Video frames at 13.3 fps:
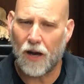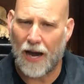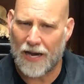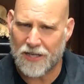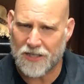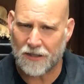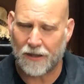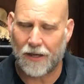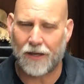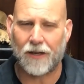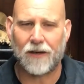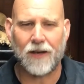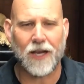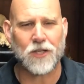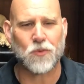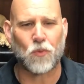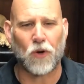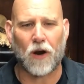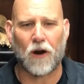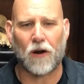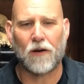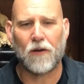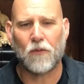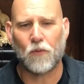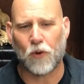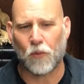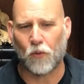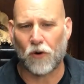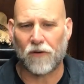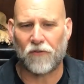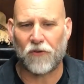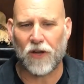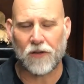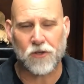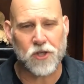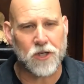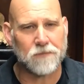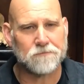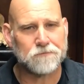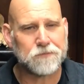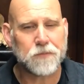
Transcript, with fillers: isolated as we are when we're in fellowship.